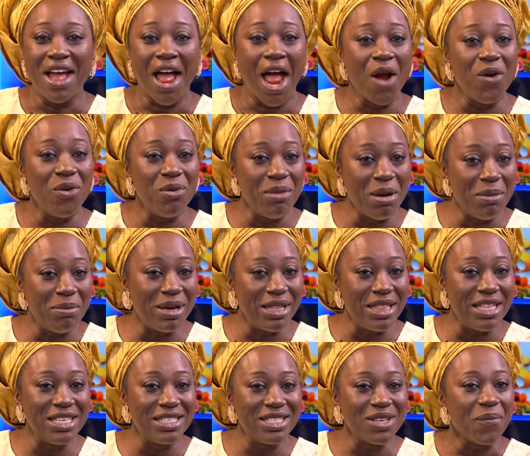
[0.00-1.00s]
And remember
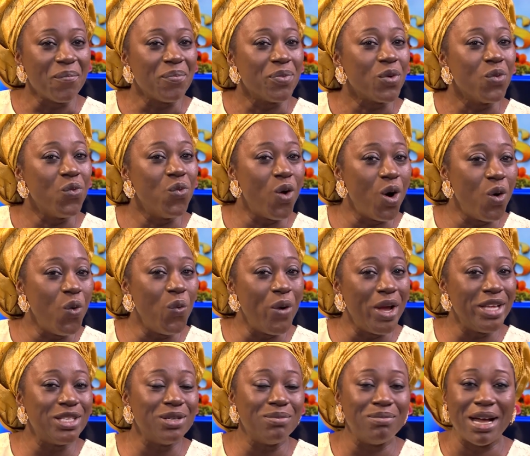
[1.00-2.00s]
this, one
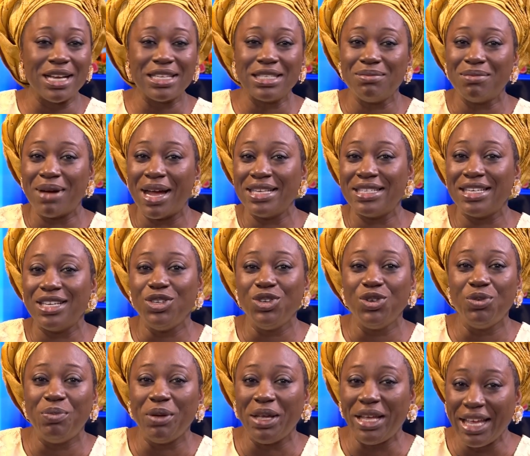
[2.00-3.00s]
way to maximize a
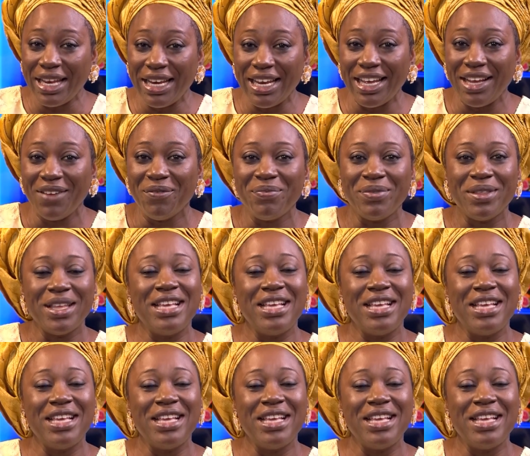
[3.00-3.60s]
new beginning